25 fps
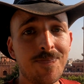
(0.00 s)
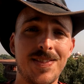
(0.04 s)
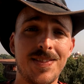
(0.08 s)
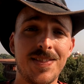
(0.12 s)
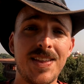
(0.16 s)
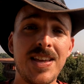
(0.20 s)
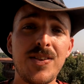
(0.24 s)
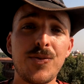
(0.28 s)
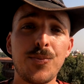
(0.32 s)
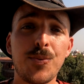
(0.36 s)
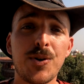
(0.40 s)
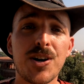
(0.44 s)

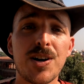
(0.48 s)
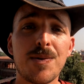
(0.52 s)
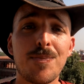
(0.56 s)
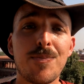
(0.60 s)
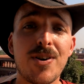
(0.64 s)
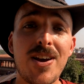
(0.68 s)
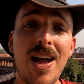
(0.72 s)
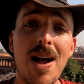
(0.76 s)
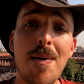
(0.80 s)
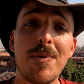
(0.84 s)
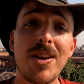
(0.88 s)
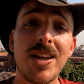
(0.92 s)
These were
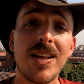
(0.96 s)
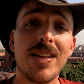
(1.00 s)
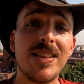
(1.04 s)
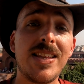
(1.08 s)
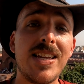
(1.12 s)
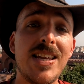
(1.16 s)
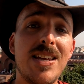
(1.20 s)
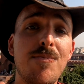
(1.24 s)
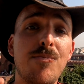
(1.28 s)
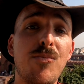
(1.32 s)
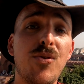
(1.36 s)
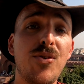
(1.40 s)

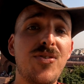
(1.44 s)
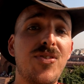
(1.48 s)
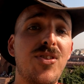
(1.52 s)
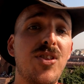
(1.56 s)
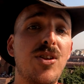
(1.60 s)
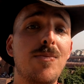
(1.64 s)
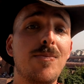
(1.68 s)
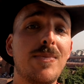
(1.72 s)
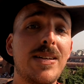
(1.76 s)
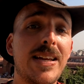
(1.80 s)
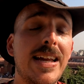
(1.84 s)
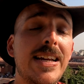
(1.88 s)
predominantly
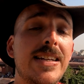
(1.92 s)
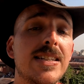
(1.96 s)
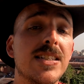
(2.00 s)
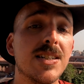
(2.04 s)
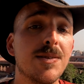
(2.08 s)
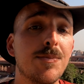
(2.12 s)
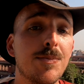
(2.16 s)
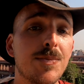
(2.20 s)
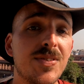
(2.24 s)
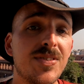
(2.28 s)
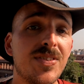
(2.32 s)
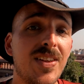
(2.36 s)
Muslim
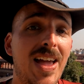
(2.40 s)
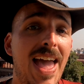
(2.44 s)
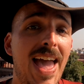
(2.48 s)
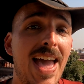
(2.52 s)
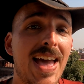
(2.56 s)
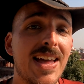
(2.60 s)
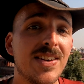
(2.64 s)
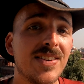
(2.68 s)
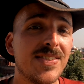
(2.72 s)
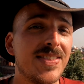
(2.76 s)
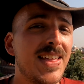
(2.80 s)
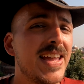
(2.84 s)
kingdoms,
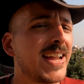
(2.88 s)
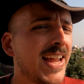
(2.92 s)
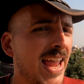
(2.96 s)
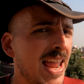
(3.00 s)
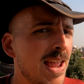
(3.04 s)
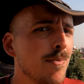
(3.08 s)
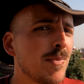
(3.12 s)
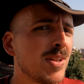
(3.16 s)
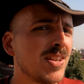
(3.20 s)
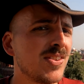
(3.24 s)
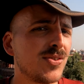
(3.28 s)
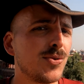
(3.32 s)
and they
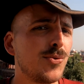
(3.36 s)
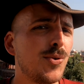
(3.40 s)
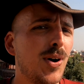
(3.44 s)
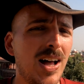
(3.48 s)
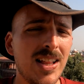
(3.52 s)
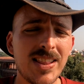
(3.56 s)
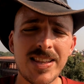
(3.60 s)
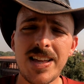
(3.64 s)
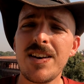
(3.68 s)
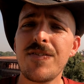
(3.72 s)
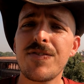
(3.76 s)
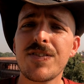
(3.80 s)
came into
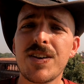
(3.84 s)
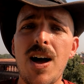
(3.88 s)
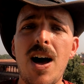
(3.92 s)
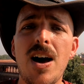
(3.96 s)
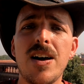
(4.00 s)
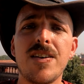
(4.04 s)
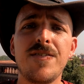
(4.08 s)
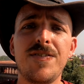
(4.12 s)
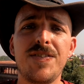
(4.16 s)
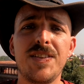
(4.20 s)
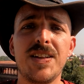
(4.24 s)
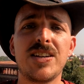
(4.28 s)
a lot of
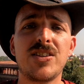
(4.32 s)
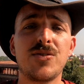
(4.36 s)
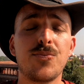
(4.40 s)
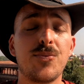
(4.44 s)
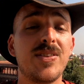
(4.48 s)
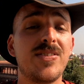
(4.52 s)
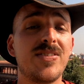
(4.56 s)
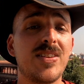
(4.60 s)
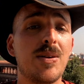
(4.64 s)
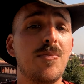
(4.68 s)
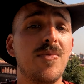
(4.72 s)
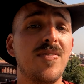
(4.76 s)
conflict
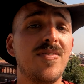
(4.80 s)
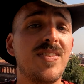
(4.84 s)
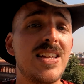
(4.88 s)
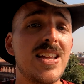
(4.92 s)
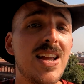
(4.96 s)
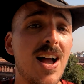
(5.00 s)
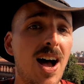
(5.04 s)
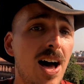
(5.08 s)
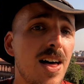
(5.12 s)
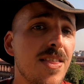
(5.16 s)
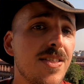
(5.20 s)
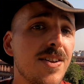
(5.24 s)
with some of
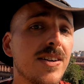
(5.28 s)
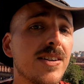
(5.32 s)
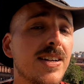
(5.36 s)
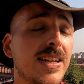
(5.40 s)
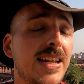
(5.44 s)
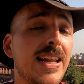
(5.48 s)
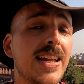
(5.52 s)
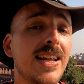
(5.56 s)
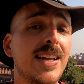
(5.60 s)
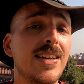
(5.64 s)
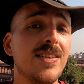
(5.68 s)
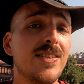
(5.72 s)
the other
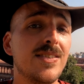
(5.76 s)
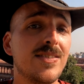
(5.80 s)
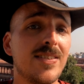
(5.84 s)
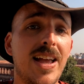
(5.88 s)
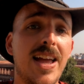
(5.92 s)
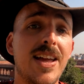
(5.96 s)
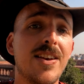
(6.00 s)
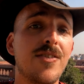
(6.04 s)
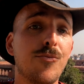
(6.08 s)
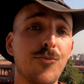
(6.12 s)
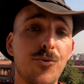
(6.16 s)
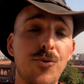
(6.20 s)
kings
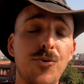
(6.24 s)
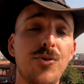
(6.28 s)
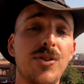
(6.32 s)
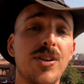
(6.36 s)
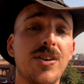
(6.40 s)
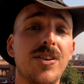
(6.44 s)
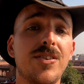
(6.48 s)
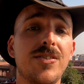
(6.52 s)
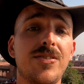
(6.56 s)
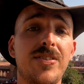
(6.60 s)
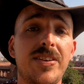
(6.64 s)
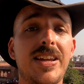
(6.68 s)
and
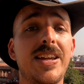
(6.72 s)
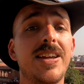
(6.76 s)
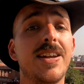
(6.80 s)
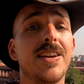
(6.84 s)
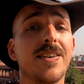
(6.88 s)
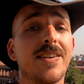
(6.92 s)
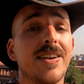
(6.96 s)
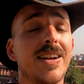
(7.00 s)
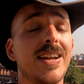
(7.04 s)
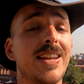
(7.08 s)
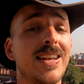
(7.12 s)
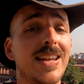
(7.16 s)
rulers
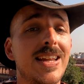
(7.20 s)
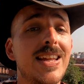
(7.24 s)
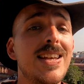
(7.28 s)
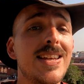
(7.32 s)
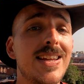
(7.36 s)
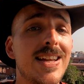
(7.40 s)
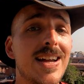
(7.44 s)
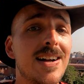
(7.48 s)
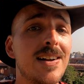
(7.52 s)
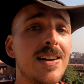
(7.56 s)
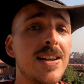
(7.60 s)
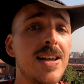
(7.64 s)
here in
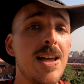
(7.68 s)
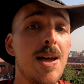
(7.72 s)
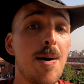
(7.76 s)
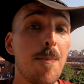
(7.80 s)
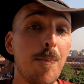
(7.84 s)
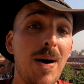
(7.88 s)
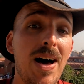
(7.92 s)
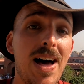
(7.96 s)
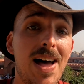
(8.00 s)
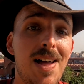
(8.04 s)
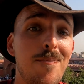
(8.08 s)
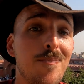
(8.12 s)
India.
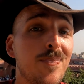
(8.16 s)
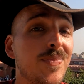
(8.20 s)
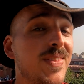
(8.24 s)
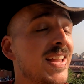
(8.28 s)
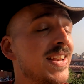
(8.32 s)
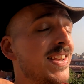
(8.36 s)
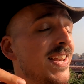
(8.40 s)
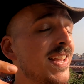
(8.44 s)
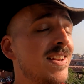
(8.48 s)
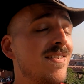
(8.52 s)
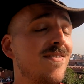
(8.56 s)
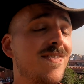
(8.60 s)
But
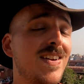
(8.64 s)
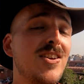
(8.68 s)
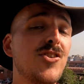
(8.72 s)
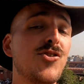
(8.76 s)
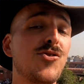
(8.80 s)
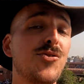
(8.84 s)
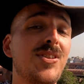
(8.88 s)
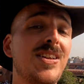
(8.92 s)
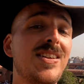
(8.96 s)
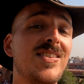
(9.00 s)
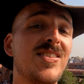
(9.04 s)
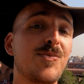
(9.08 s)
they did
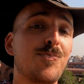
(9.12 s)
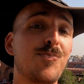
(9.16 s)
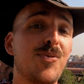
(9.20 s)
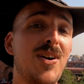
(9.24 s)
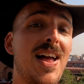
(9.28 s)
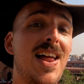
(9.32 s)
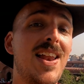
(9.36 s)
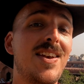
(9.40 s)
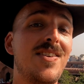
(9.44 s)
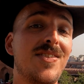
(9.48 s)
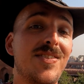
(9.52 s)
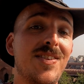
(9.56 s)
eventually
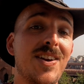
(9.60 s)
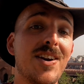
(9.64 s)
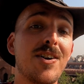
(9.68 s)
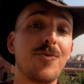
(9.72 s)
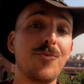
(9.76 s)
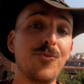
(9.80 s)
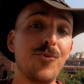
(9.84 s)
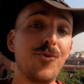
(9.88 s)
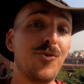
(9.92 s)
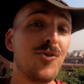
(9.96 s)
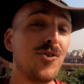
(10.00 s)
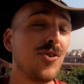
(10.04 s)
spread their
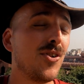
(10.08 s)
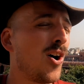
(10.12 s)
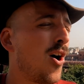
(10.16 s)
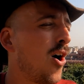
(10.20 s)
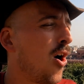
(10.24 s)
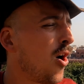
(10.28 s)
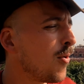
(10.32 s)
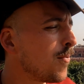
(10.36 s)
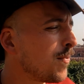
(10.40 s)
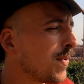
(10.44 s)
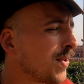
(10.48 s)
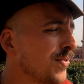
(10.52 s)
rule
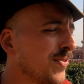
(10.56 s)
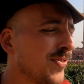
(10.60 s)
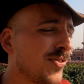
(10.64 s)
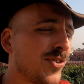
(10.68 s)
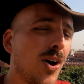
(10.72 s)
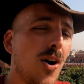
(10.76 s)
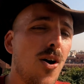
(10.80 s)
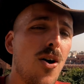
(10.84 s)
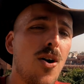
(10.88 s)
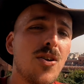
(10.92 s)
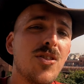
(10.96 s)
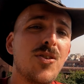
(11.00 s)
almost
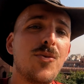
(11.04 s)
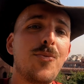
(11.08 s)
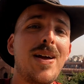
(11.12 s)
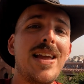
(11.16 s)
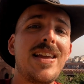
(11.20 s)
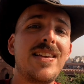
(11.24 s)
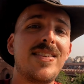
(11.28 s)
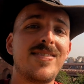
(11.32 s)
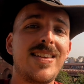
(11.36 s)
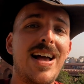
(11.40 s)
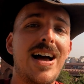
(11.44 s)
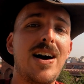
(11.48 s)
all the
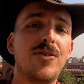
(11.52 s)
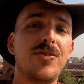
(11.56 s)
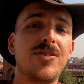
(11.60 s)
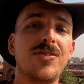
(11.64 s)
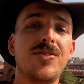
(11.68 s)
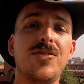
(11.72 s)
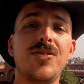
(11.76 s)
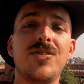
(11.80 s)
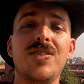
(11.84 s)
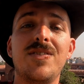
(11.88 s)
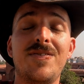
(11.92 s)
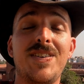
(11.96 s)
way
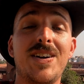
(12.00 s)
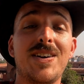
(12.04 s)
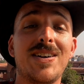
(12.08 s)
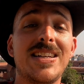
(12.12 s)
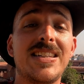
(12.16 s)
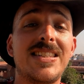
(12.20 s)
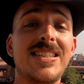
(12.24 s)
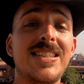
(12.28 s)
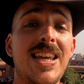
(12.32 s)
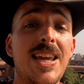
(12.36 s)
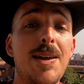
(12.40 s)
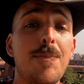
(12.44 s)
south to the
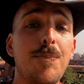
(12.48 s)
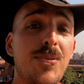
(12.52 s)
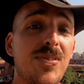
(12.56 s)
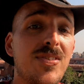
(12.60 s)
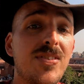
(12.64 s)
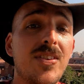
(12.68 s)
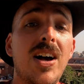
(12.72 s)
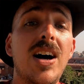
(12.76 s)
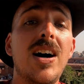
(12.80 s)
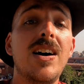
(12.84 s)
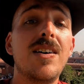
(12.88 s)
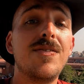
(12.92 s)
very
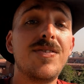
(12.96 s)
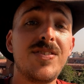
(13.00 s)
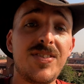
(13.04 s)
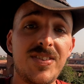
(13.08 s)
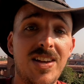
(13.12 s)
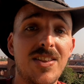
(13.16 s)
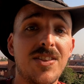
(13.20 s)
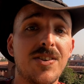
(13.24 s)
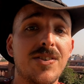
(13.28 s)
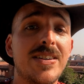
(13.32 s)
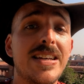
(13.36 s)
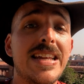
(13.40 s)
tips of
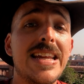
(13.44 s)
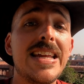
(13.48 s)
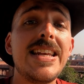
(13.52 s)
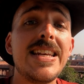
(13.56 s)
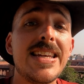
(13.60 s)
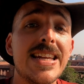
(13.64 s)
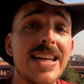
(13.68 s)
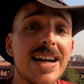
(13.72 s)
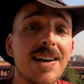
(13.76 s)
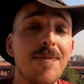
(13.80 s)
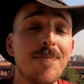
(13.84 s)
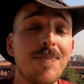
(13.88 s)
southern
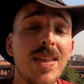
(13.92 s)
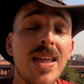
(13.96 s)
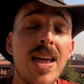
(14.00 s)
India.